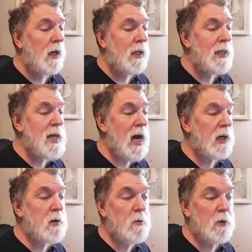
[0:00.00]

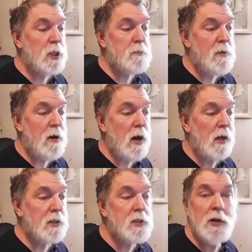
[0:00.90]
that
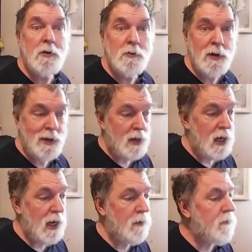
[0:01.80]
corresponds to
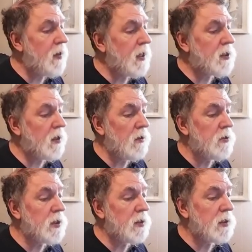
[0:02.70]
infinite
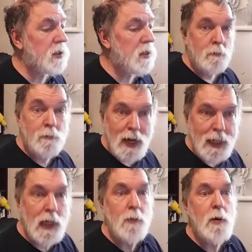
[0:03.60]
solutions.
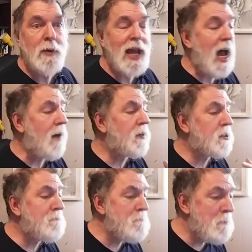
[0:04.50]
Finally, when we have as
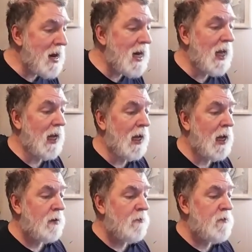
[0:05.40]
many
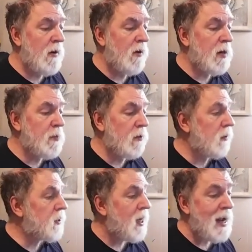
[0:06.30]

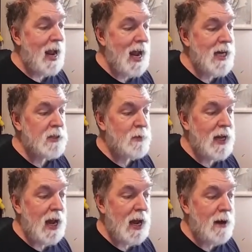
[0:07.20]
variables as we
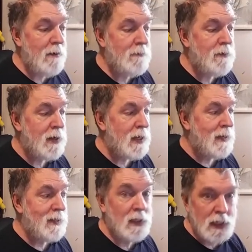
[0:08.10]
have
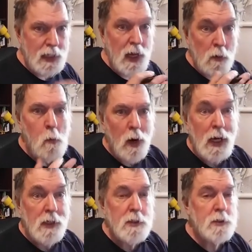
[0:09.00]
leading
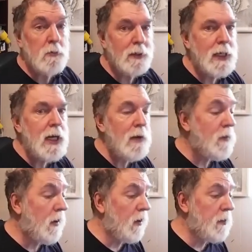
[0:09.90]
ones, so leading
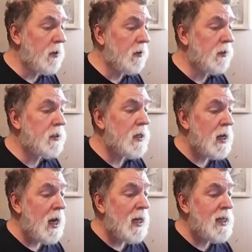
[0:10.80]
variables,
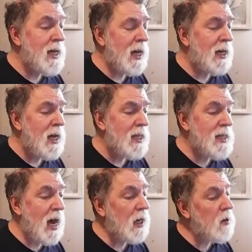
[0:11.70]
then
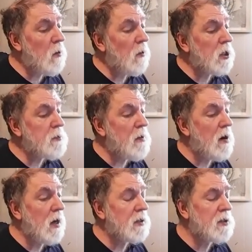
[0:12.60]
that
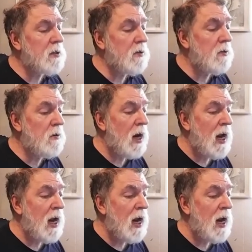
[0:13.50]
corresponds to